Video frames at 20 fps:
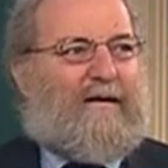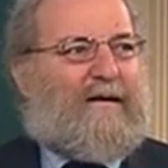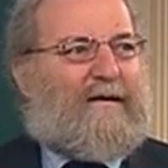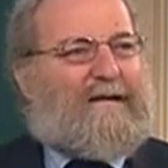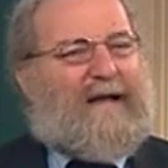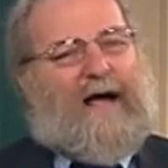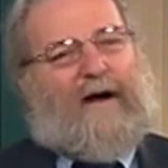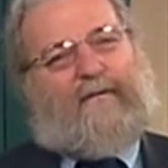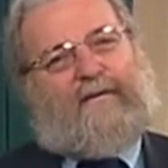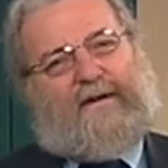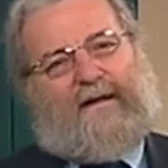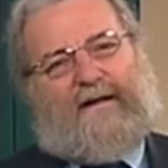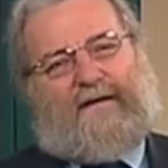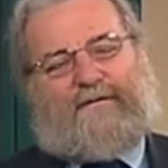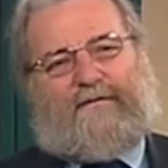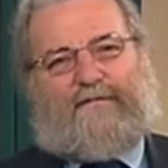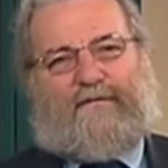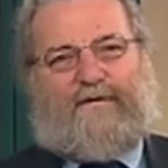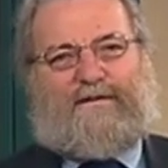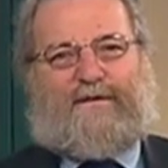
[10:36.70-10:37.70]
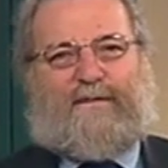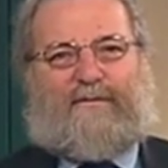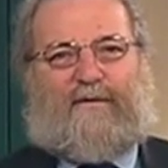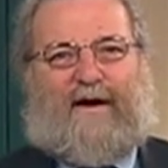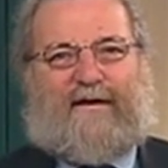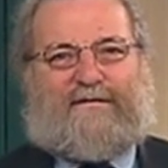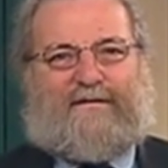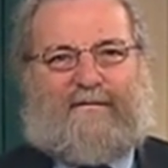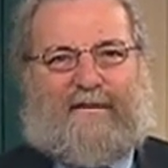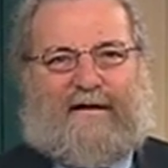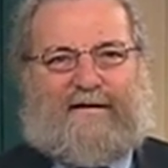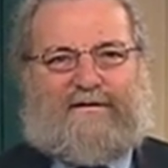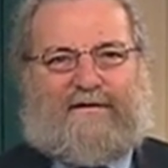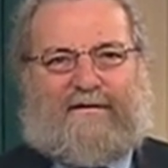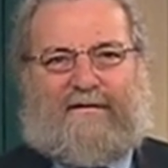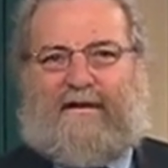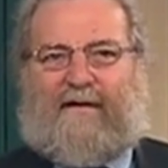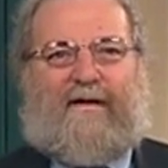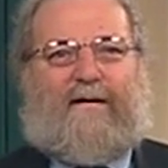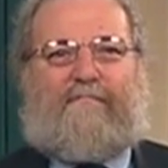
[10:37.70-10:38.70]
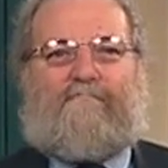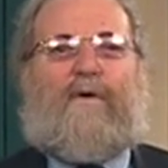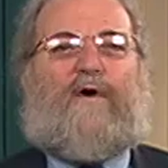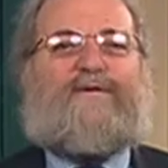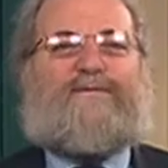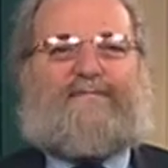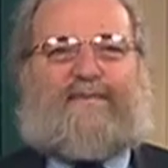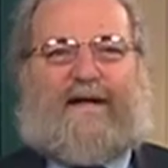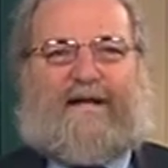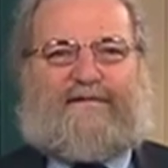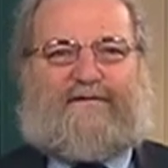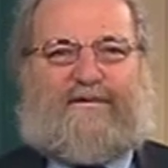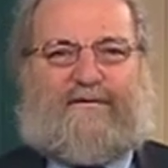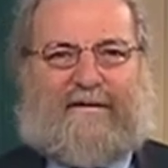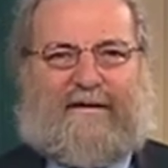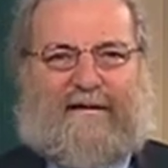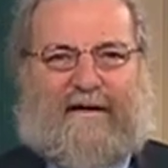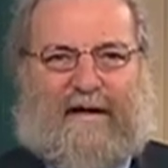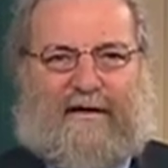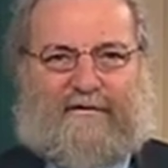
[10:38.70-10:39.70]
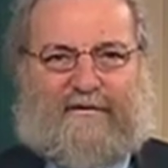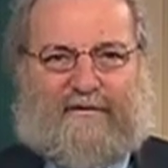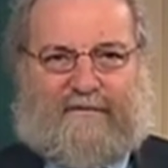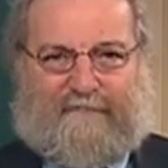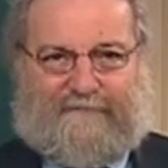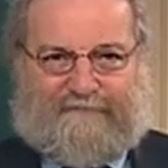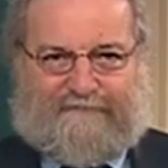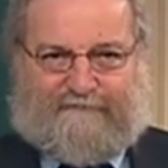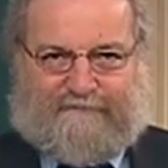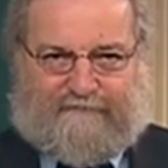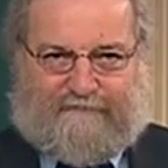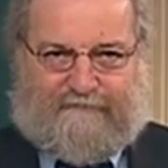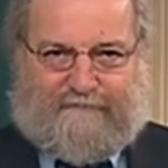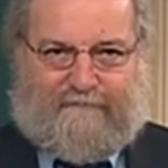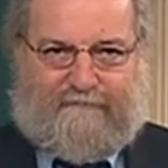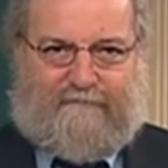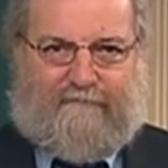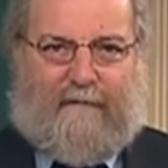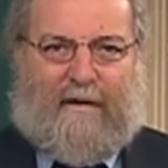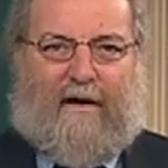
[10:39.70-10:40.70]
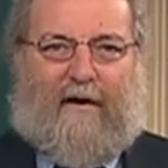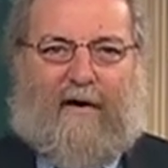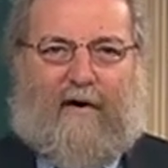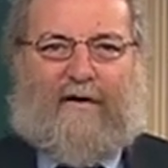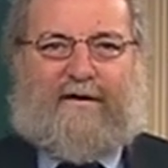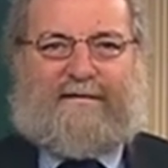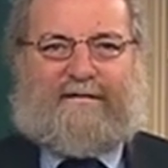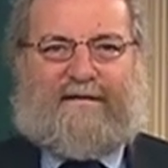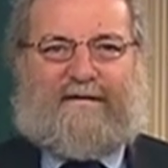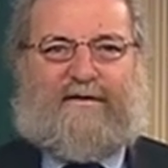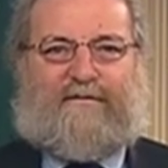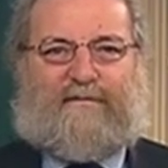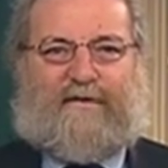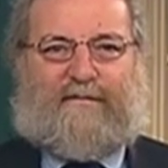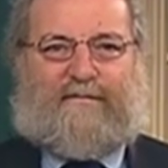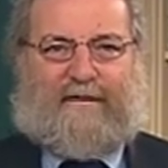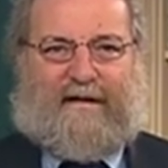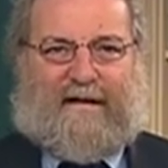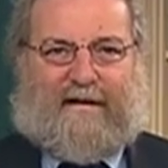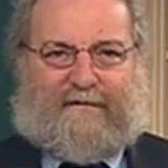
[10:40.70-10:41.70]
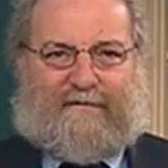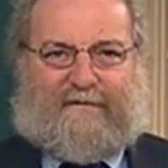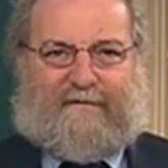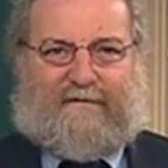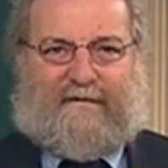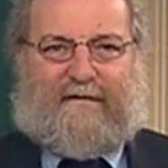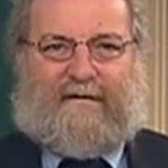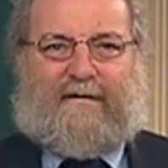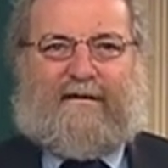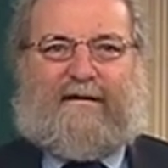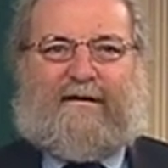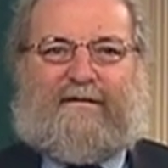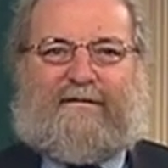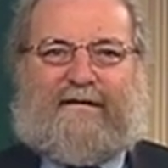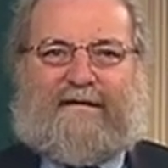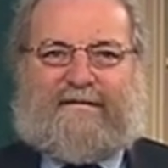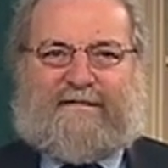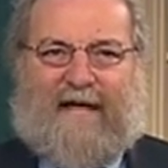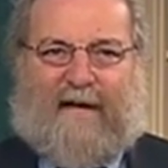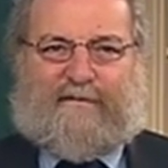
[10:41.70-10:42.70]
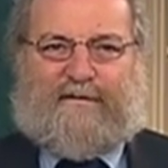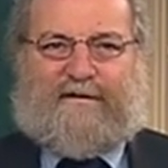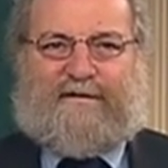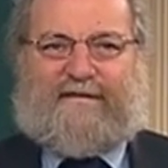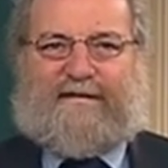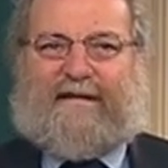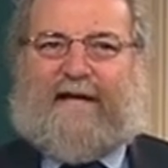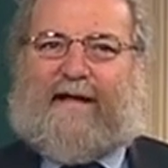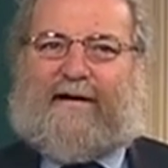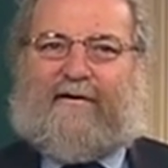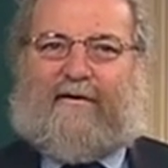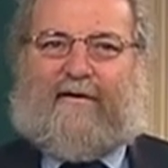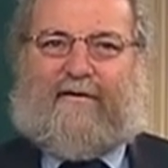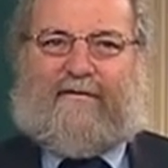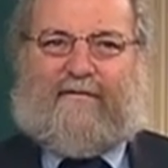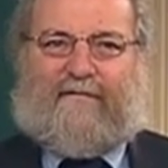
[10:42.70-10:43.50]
Now, to first approximation, most plants you encounter are C3 plants. The exceptions, again, are